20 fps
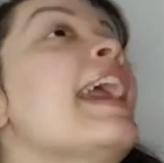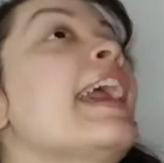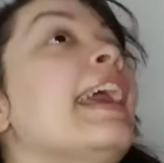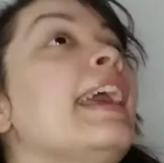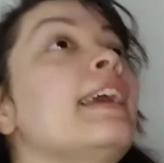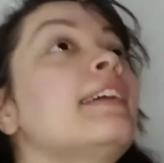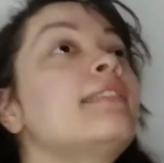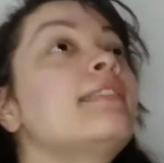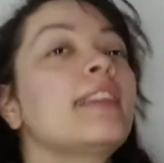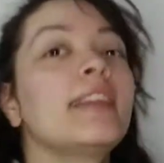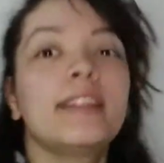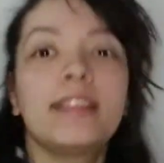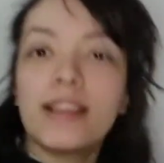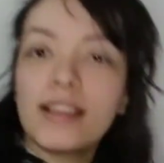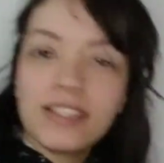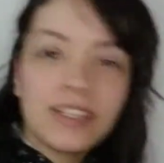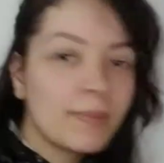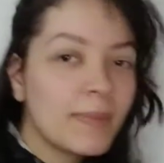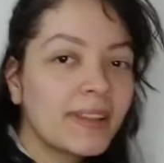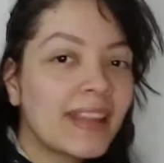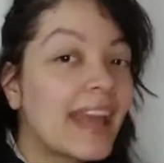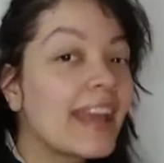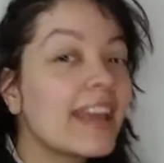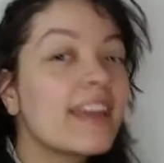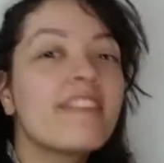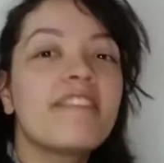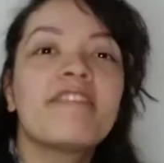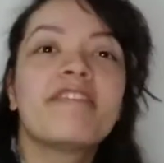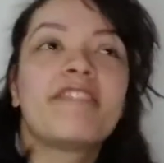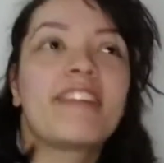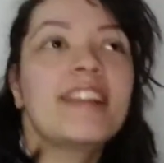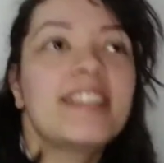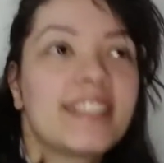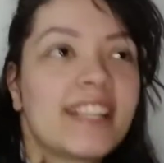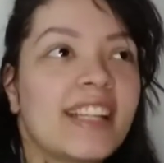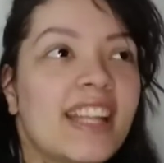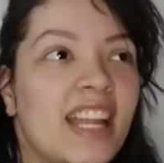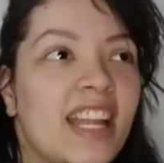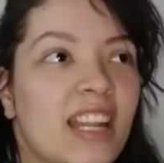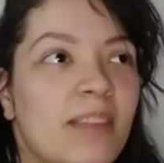And it doesn't mean that he
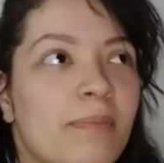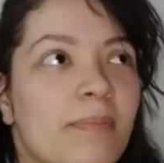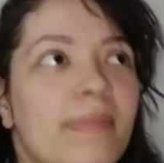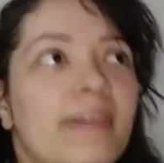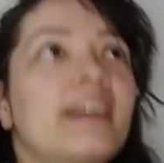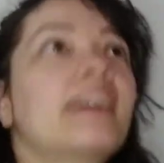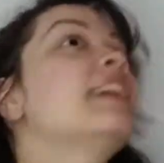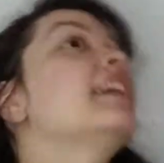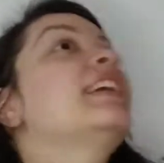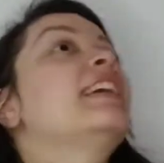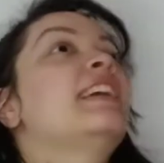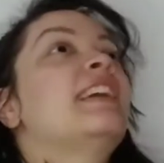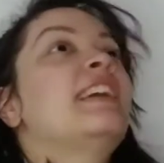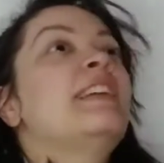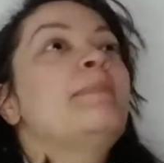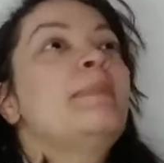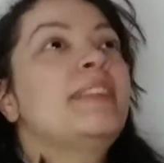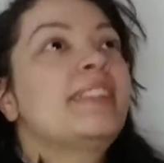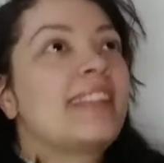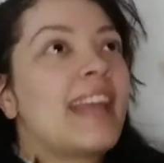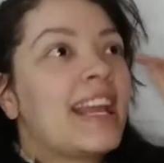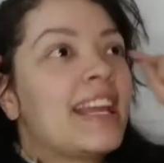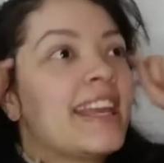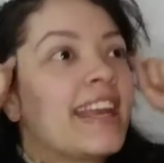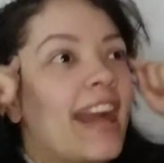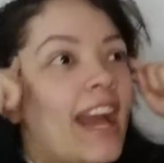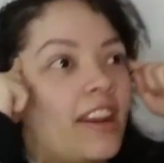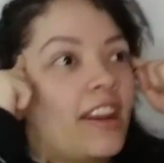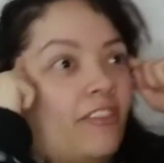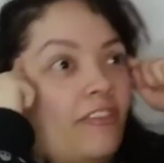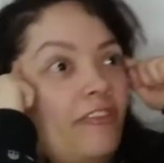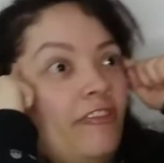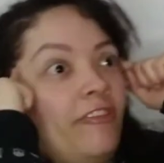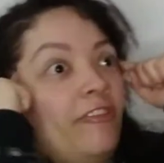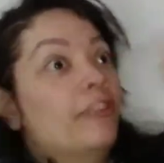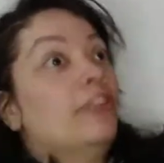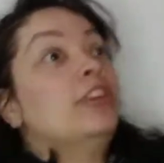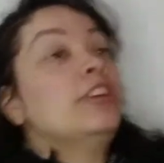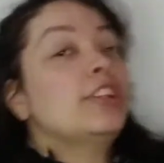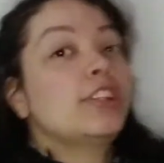invented it, but it means that he kind of
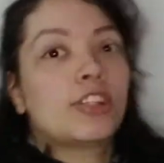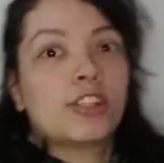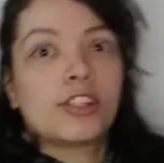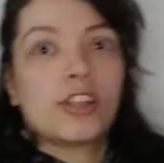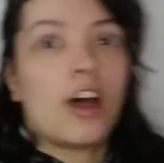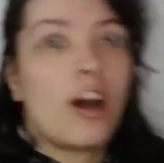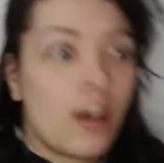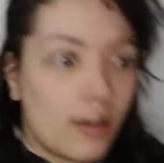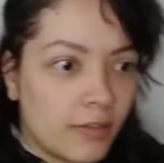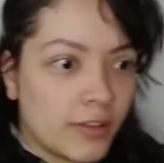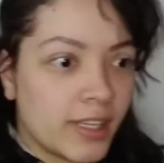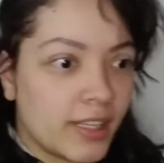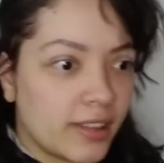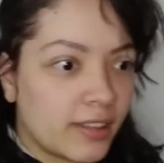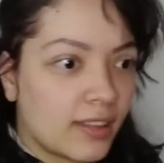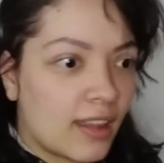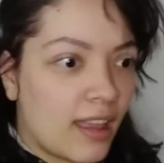foresaw it.